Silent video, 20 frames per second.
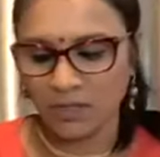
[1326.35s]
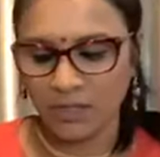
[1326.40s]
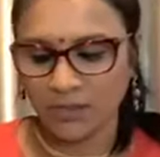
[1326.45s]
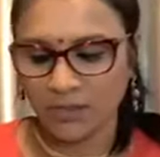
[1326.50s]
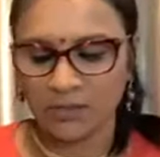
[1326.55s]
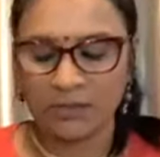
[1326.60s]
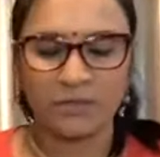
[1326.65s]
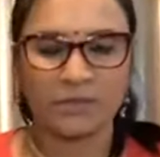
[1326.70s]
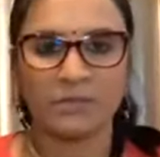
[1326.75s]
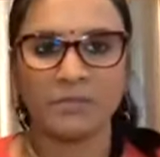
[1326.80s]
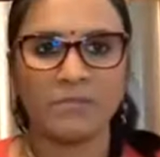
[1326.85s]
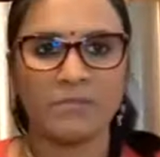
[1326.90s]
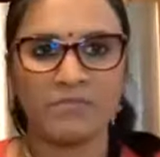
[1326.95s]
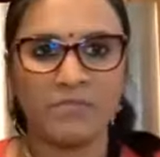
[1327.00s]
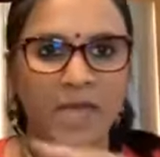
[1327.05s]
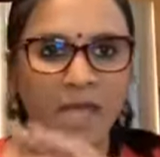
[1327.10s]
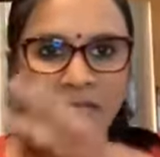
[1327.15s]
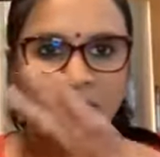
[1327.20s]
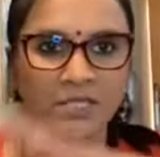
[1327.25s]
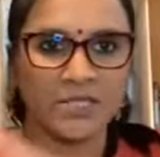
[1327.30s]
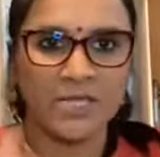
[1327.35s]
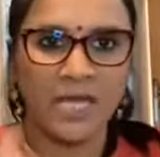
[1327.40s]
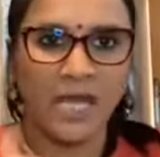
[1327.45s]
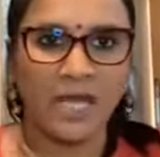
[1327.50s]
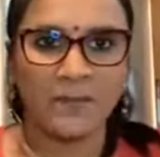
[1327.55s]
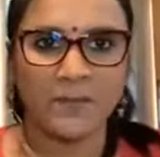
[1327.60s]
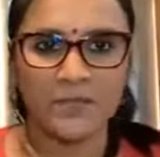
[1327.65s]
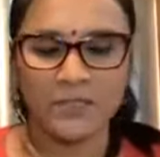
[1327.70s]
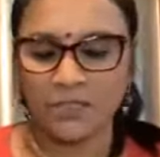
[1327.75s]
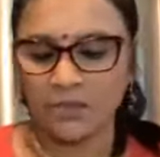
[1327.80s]
you know, the magic
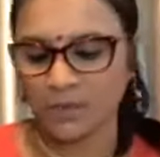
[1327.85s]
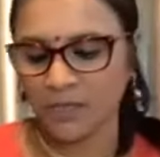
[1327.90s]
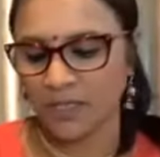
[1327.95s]
happen to